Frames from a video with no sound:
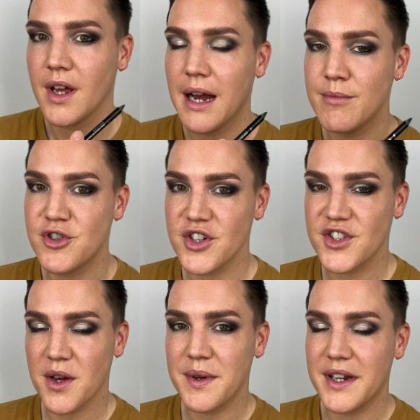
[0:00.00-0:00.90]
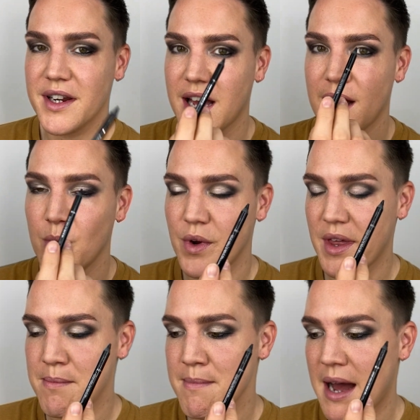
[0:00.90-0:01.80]
I'm just going in now with
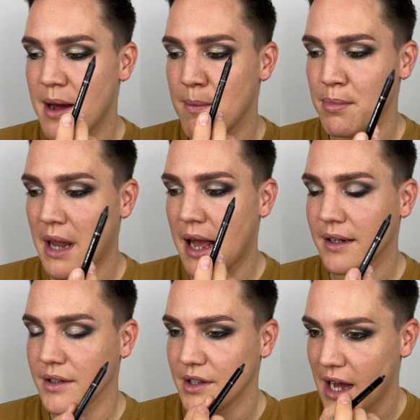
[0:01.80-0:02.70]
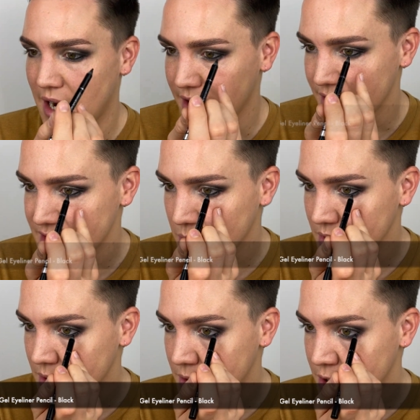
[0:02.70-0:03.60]
a matte black liner. This
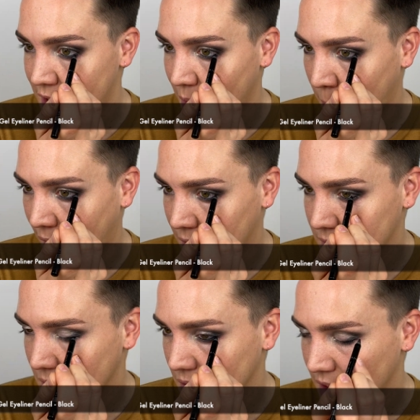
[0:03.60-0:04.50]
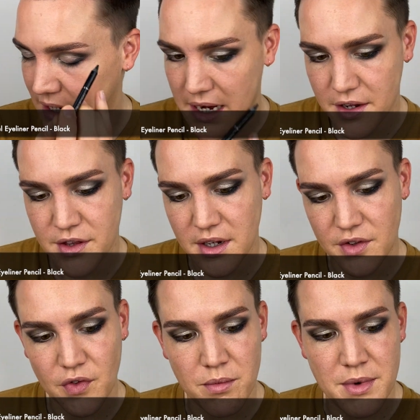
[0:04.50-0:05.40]
one's a gel pencil. Again, I think it's
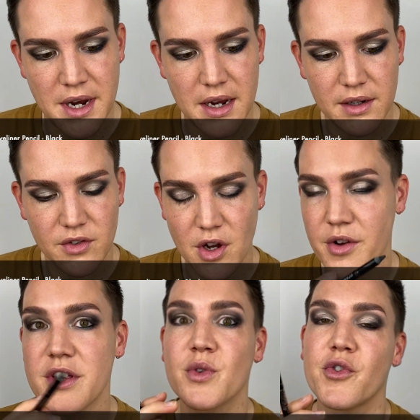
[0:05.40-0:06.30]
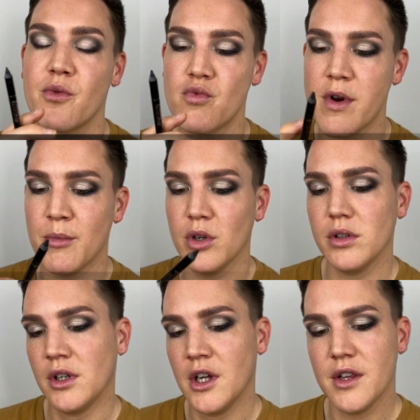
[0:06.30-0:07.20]
from NYX. Oh no, this one's from
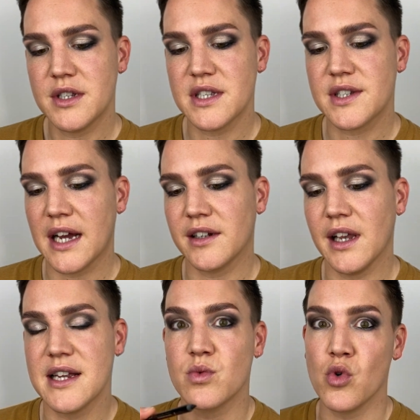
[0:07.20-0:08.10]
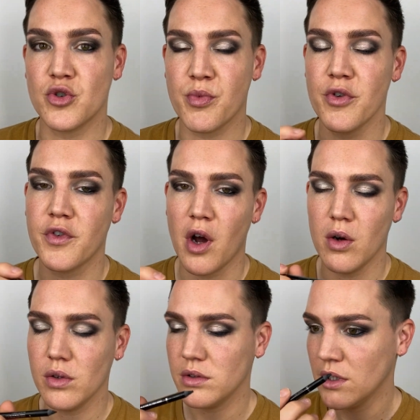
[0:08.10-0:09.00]
Rimmel. It's a Scandaleyes waterproof
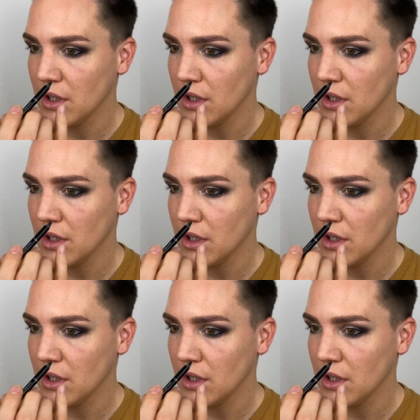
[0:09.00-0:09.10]
kohl.